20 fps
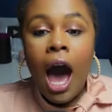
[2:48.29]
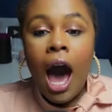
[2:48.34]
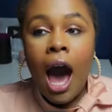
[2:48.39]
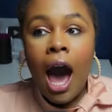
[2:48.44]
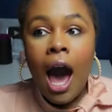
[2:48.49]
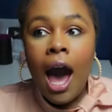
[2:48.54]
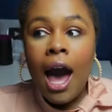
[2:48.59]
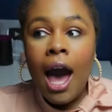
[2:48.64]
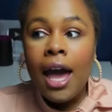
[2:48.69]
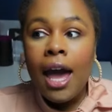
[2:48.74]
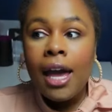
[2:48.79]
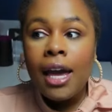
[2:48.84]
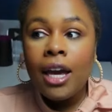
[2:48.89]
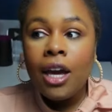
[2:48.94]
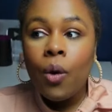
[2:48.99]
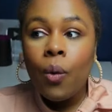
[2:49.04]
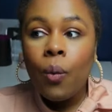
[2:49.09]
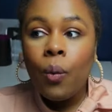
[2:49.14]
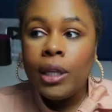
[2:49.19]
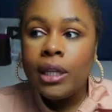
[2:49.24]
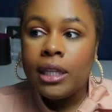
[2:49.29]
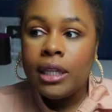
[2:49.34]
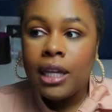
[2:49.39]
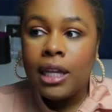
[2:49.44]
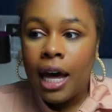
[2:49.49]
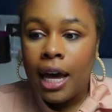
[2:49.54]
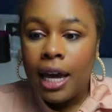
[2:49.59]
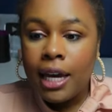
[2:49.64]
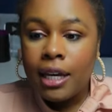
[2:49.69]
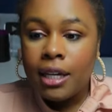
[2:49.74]
I would
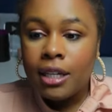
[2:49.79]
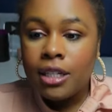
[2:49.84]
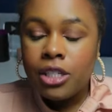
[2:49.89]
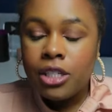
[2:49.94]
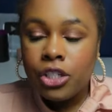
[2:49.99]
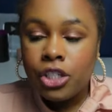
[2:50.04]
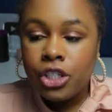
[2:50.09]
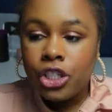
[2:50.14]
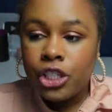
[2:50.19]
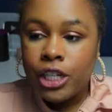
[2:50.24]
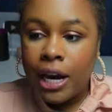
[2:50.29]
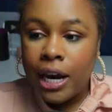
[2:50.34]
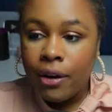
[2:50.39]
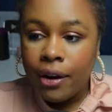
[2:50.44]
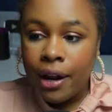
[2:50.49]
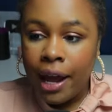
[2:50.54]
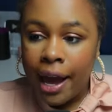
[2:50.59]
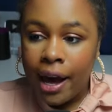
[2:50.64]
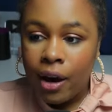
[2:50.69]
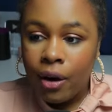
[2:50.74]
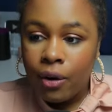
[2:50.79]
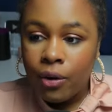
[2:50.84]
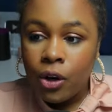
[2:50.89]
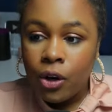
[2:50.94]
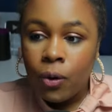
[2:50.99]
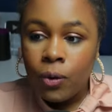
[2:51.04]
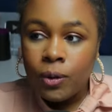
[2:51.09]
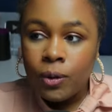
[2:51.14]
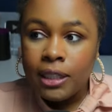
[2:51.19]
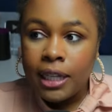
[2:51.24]
like to shout out
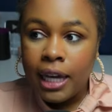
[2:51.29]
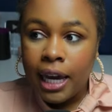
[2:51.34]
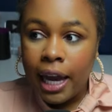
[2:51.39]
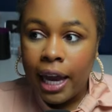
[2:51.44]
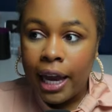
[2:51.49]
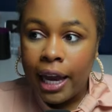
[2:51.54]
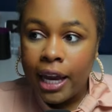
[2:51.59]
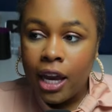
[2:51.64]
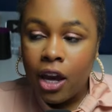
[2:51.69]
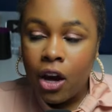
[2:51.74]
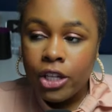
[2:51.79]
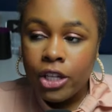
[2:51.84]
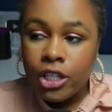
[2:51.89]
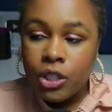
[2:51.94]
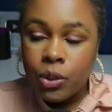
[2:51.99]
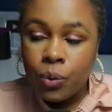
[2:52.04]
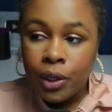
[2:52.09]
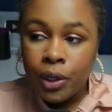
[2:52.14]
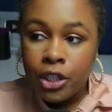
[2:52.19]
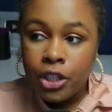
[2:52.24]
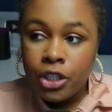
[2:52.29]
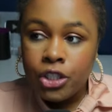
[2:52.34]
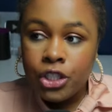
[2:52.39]
Olay on Twitter.